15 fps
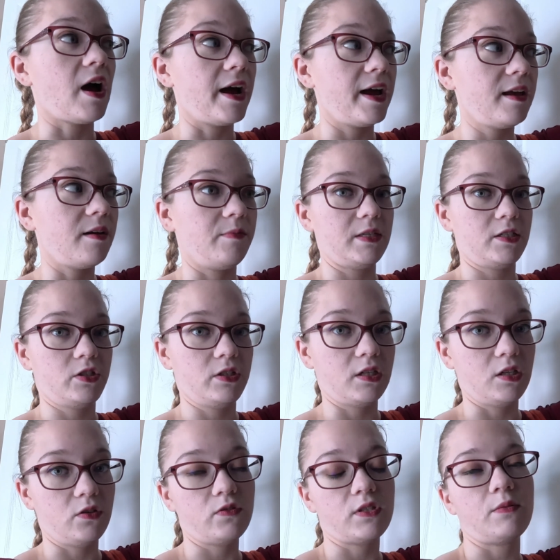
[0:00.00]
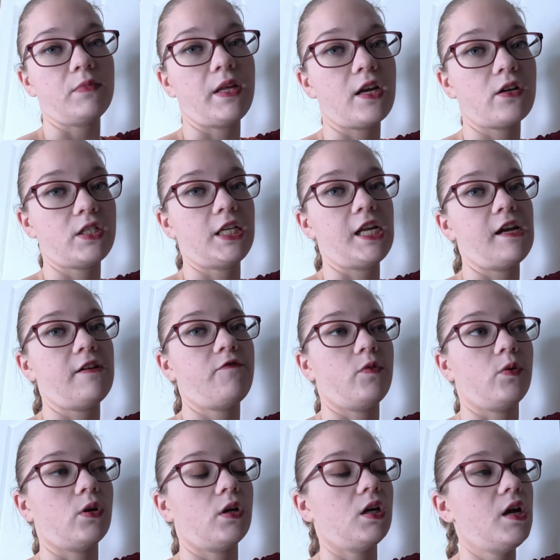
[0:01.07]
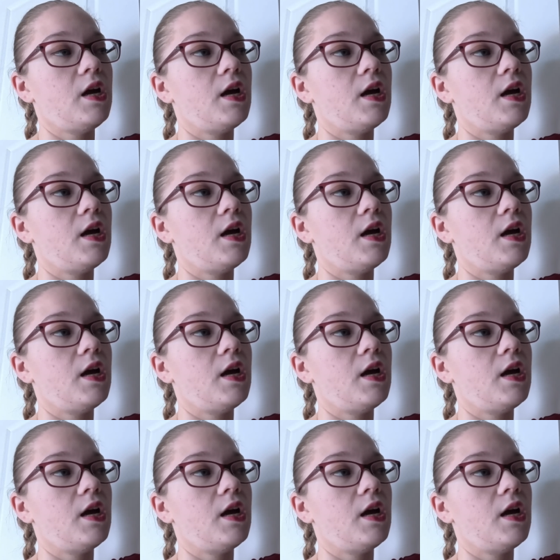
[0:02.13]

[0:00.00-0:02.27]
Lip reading: I am actually gonna use them later today for